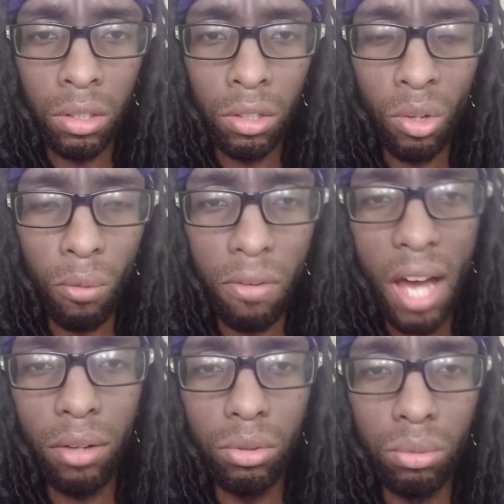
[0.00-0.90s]

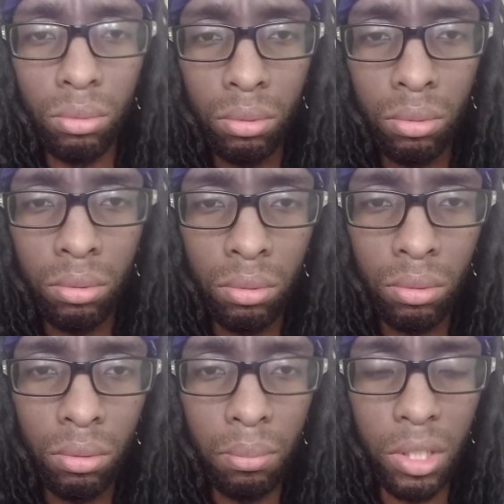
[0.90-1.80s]
value
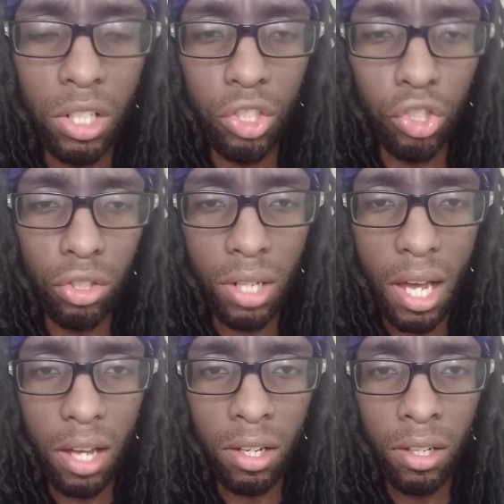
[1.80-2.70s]
because you're
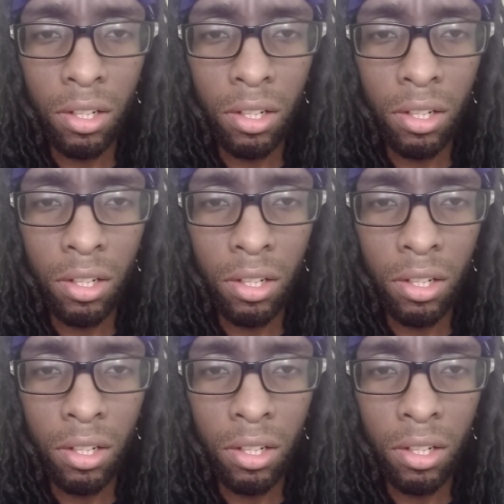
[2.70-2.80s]
not